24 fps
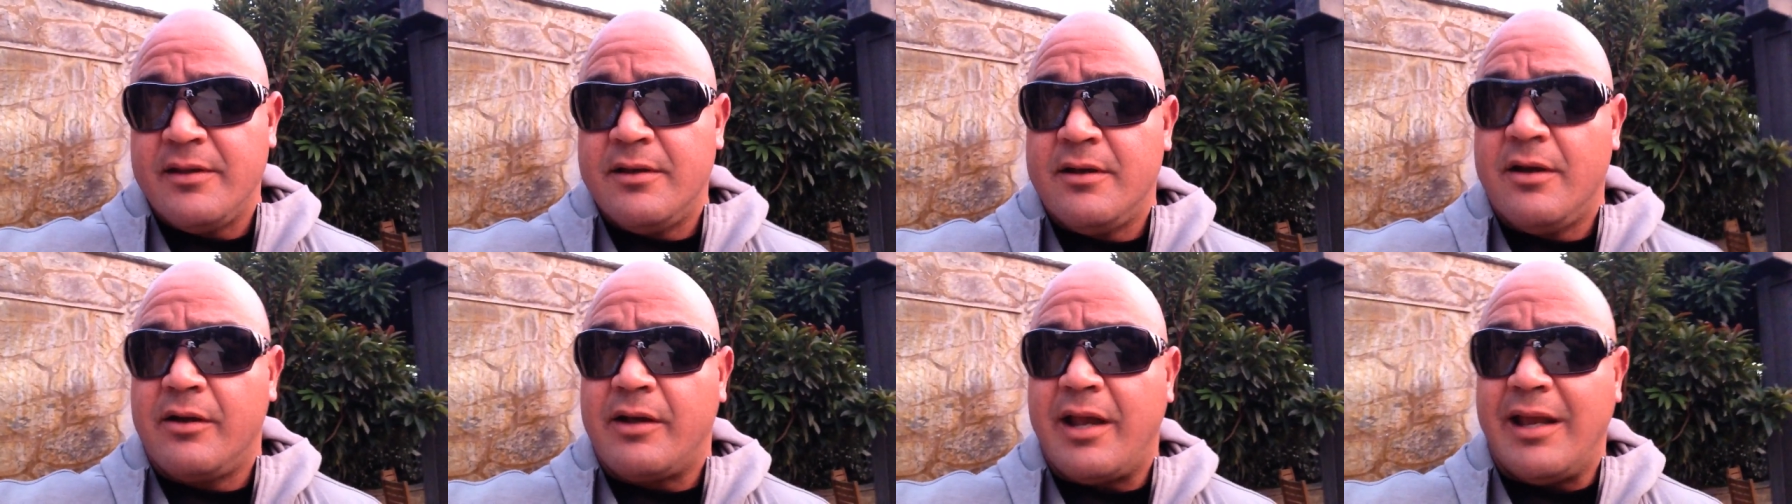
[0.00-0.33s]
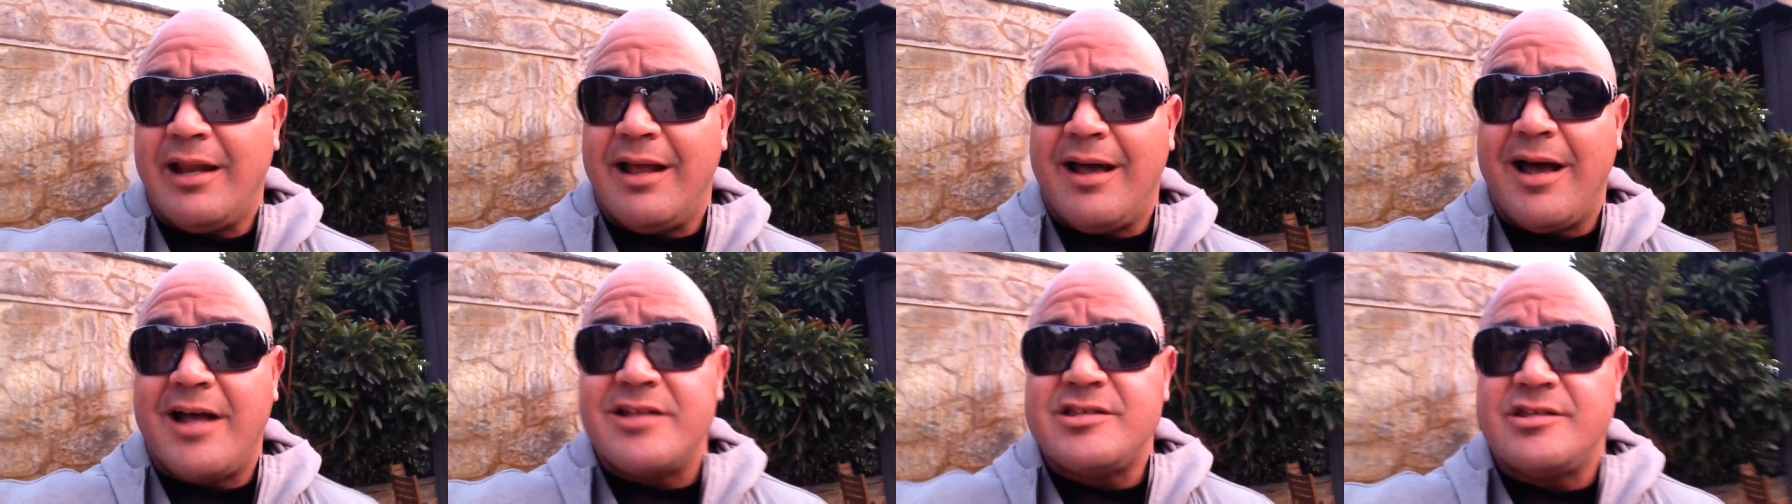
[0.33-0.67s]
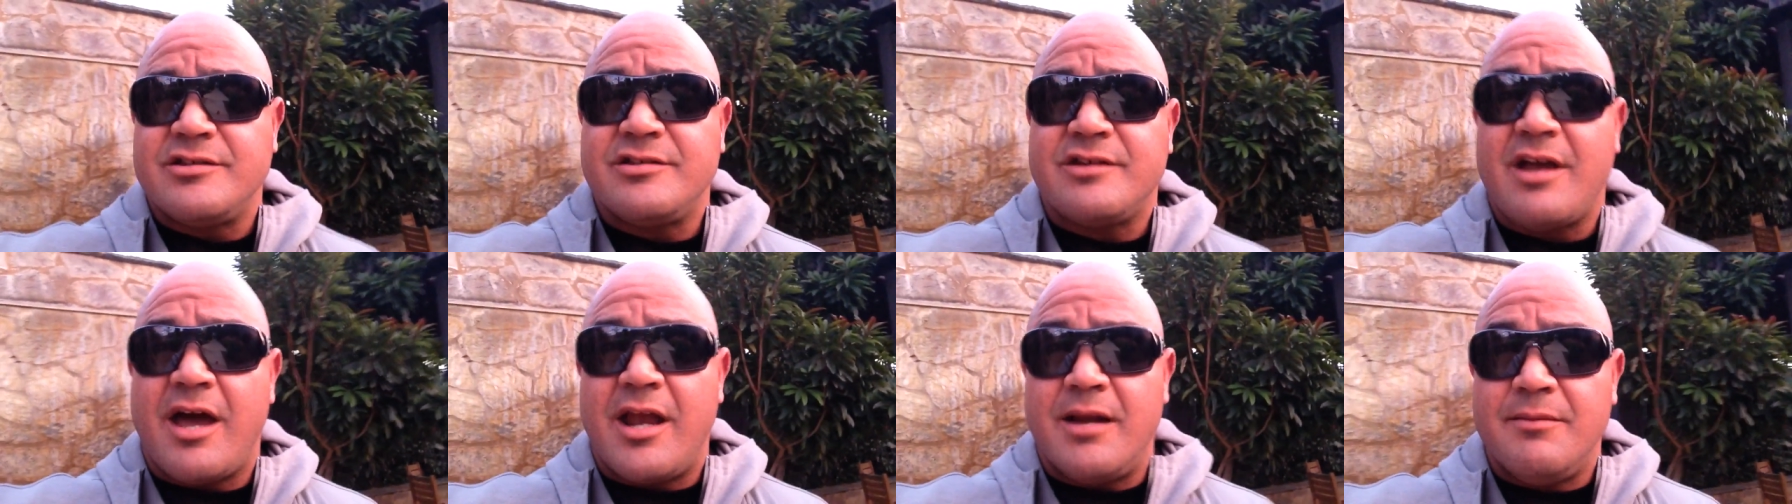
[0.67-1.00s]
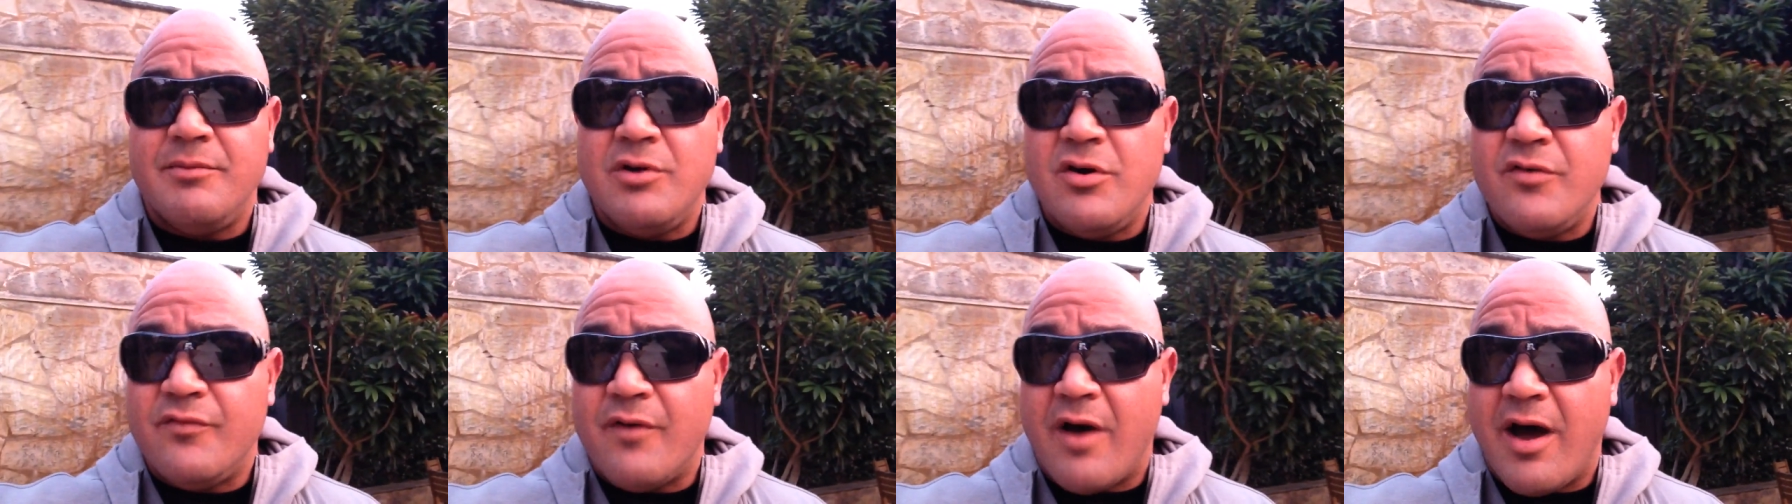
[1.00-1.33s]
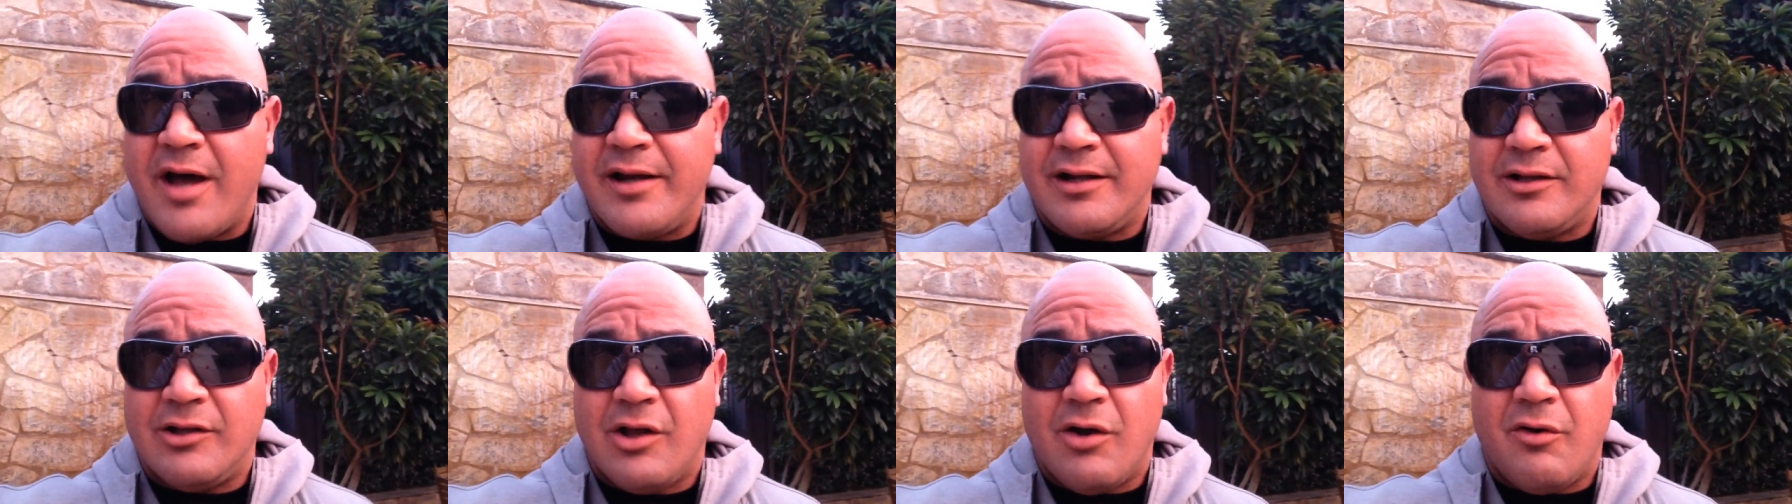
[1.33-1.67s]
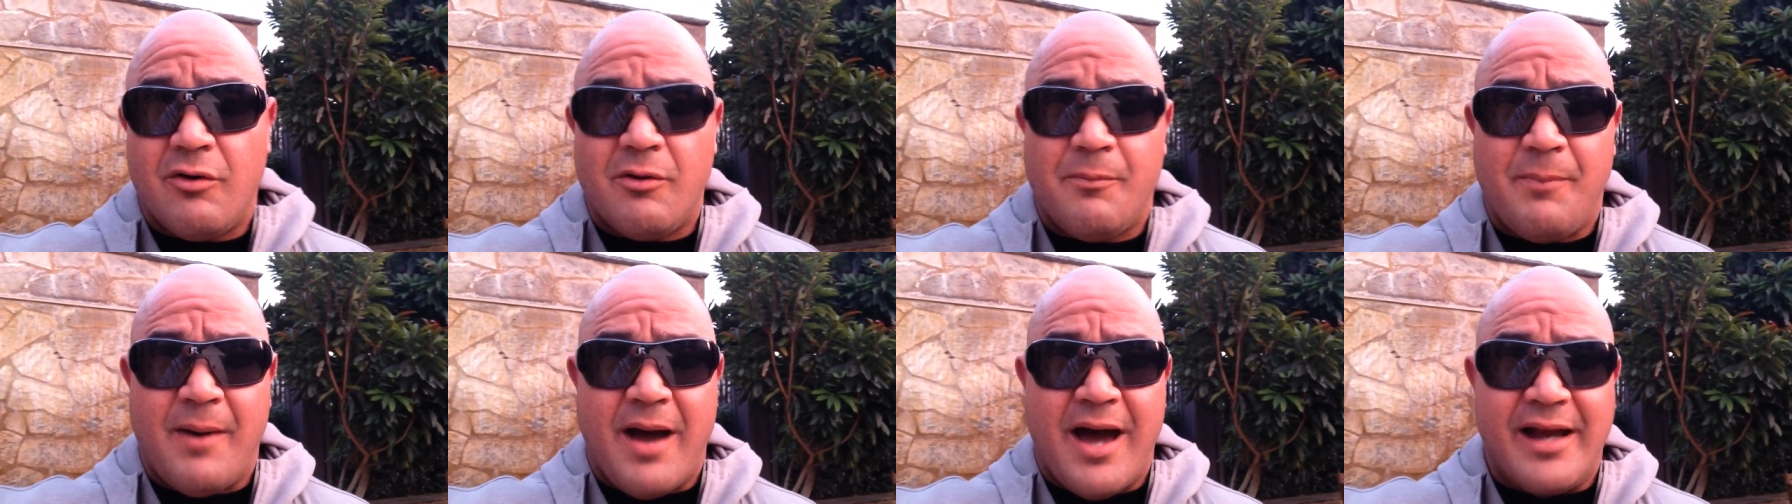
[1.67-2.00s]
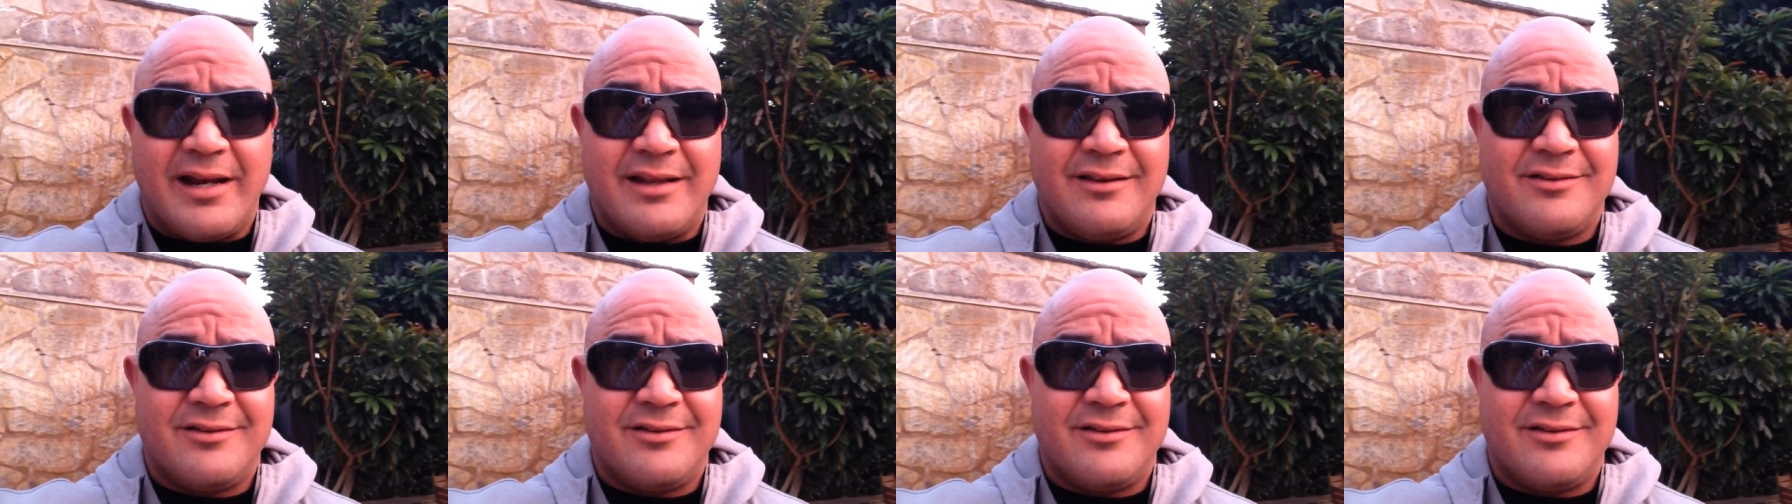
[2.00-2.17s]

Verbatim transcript: Okay, now let's just kind of move on to lower body.